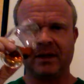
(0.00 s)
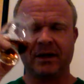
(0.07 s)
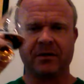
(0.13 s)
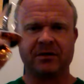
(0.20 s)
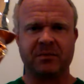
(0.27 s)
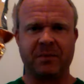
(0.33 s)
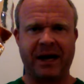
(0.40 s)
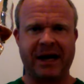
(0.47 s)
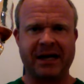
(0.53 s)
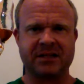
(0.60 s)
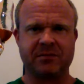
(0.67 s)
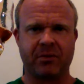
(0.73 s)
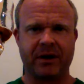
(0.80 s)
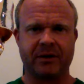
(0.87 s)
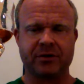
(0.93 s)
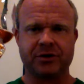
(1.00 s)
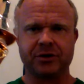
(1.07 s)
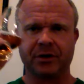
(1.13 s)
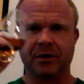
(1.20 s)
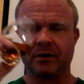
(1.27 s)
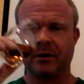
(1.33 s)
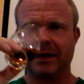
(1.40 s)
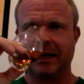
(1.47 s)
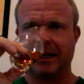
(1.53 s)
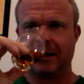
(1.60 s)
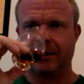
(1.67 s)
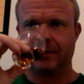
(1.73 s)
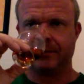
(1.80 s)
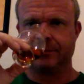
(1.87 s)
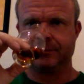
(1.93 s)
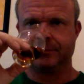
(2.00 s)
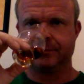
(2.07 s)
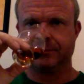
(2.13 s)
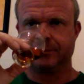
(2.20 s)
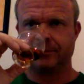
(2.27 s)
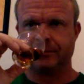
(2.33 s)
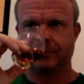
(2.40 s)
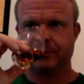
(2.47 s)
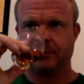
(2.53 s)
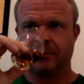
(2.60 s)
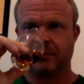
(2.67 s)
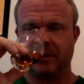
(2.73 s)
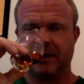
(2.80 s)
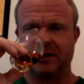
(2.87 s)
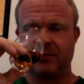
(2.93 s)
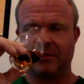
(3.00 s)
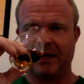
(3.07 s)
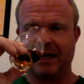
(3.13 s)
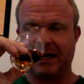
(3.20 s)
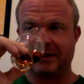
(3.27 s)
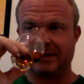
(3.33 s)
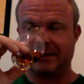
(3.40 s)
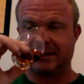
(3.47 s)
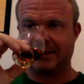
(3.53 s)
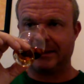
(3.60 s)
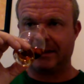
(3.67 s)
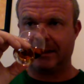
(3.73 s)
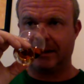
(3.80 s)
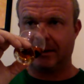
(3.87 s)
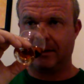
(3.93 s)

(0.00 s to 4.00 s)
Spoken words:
It goes past brown sugar into molasses.